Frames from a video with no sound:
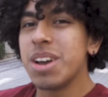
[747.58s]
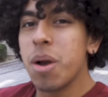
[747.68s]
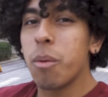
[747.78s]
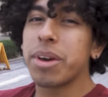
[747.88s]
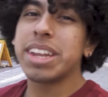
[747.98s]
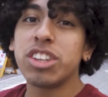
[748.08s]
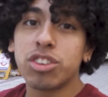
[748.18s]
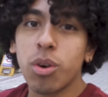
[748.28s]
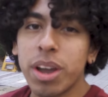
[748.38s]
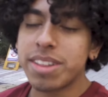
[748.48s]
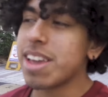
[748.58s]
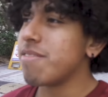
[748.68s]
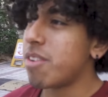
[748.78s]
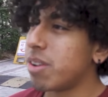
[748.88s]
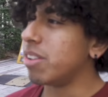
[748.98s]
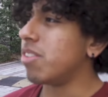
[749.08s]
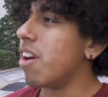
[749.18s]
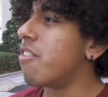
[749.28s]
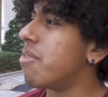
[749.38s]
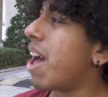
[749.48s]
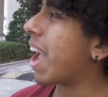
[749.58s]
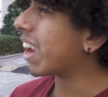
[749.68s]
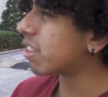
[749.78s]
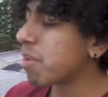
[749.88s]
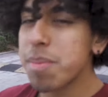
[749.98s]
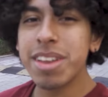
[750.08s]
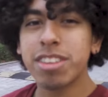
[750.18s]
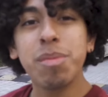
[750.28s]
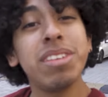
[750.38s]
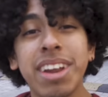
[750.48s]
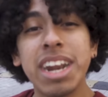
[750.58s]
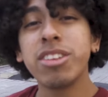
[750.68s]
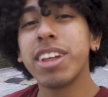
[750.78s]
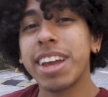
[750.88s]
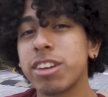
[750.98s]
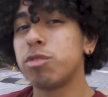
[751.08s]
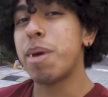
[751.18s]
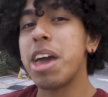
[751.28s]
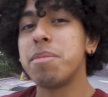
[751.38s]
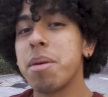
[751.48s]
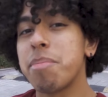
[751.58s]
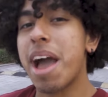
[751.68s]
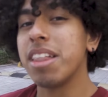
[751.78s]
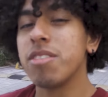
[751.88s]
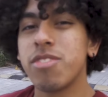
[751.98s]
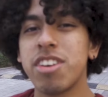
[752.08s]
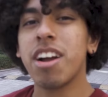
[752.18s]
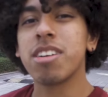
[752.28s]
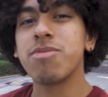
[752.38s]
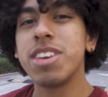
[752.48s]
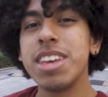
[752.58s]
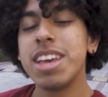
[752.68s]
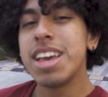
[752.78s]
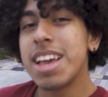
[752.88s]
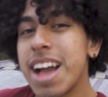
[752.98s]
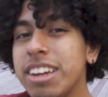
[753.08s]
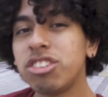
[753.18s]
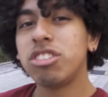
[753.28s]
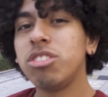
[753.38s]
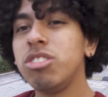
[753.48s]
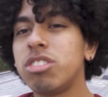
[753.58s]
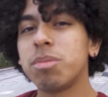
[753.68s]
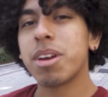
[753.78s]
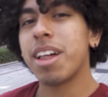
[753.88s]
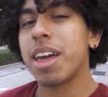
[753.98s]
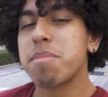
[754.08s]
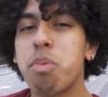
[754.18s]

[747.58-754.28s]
would enjoy taking photos of. I guess maybe it just means that I need to like expand my palette of photography. I usually do some kind of like